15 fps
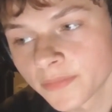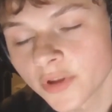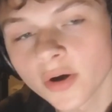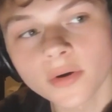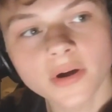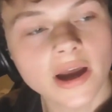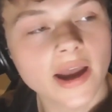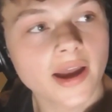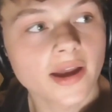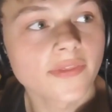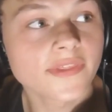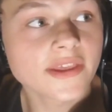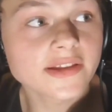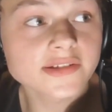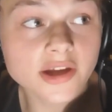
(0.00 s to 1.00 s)
Okay, and
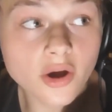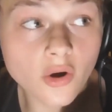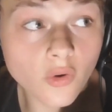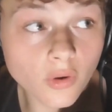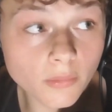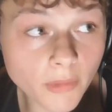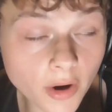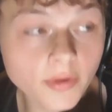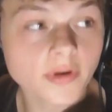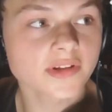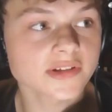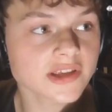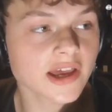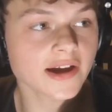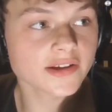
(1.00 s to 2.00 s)
things like hormonal
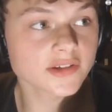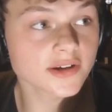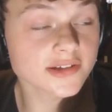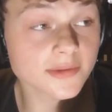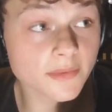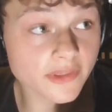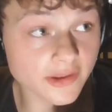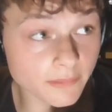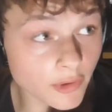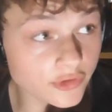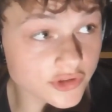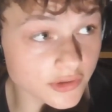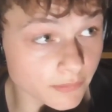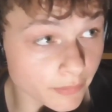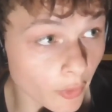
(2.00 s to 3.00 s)
sex are some of the
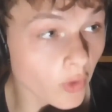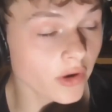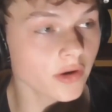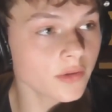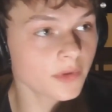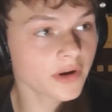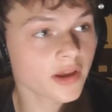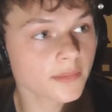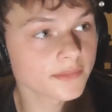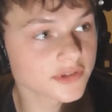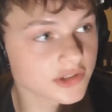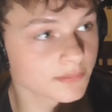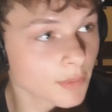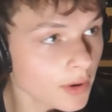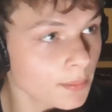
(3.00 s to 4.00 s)
most important when it comes to
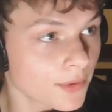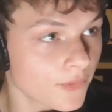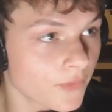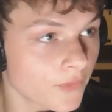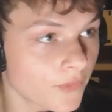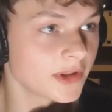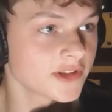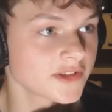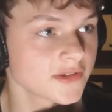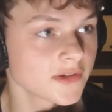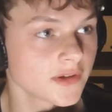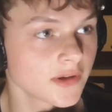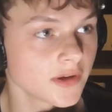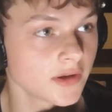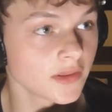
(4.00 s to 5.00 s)
sport performance.
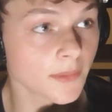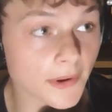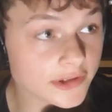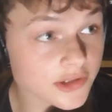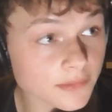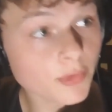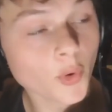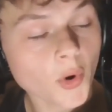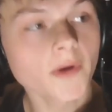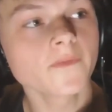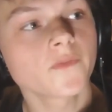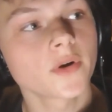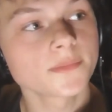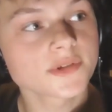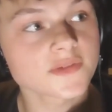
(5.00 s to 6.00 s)
The most
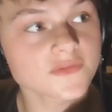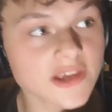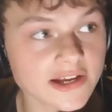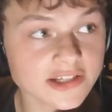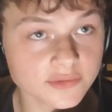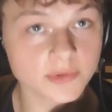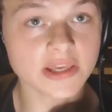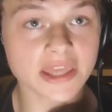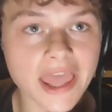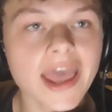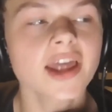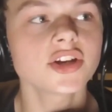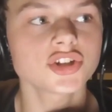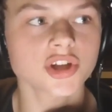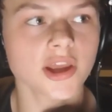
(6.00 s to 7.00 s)
important forms of sex we
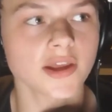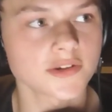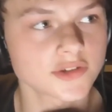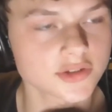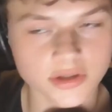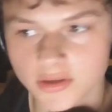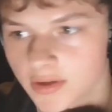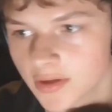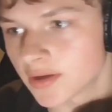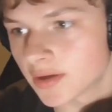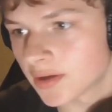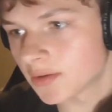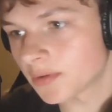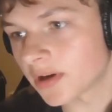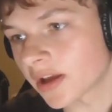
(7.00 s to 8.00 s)
can change
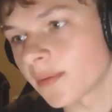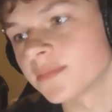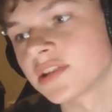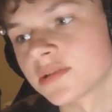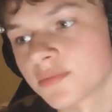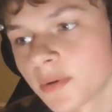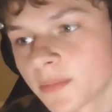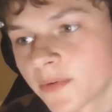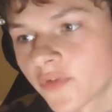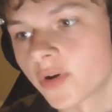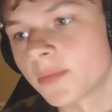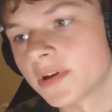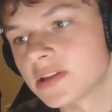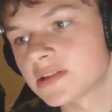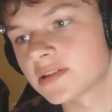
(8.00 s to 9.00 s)
when it comes to sport
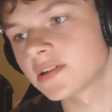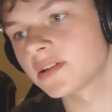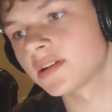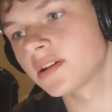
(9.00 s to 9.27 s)
performance.